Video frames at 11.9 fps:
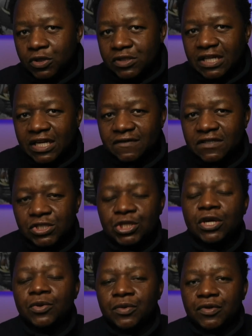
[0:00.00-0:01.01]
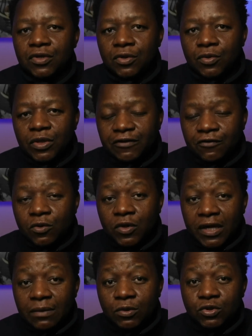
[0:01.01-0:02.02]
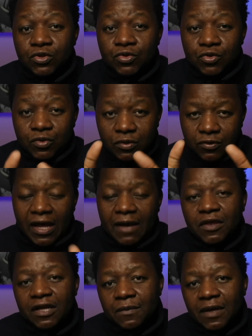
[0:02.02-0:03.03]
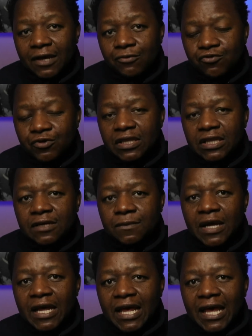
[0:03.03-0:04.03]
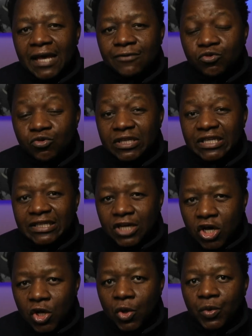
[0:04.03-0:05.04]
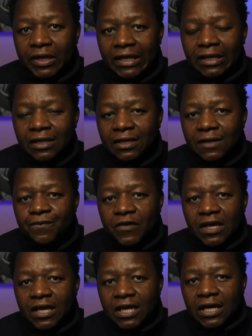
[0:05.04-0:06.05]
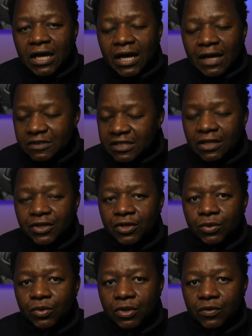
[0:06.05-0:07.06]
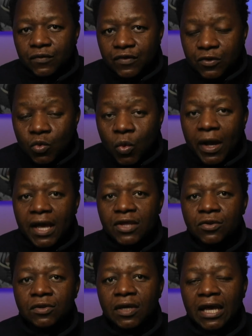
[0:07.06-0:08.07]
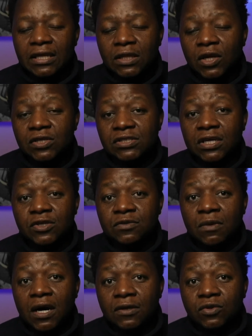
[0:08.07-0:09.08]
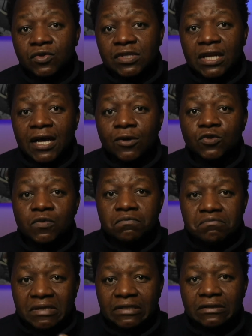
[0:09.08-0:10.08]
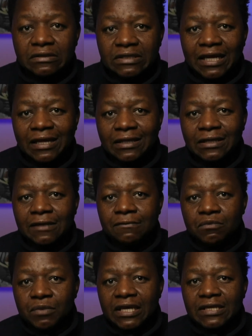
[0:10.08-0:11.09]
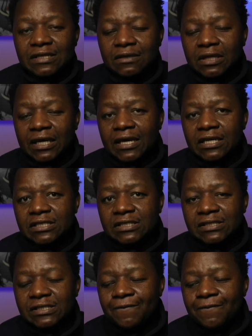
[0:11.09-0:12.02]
that I've just shared with you, if you are able to grab them and read them and really hone in, I'm telling you, the way you look at large language models and how to build LLM-based applications